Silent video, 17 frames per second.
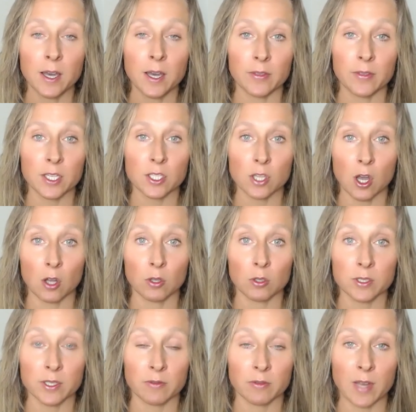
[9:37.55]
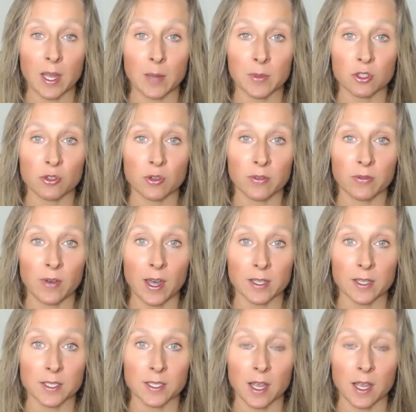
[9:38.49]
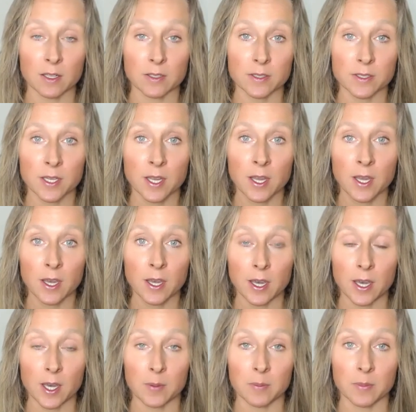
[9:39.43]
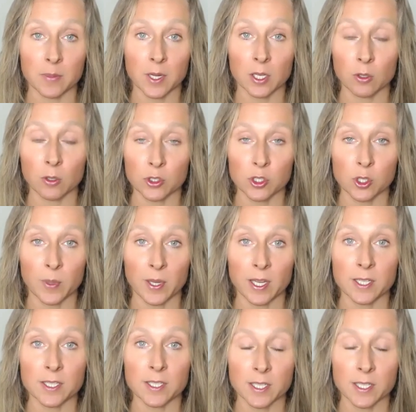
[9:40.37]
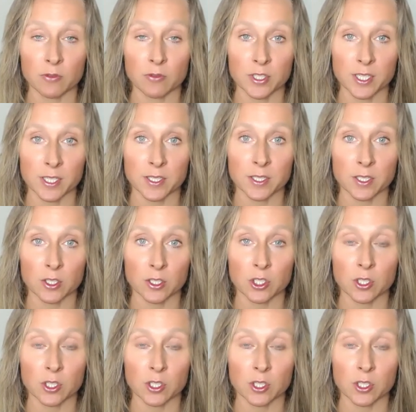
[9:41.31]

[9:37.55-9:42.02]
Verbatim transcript: And these old inflammatory fat cells um, can also be insulin resistant.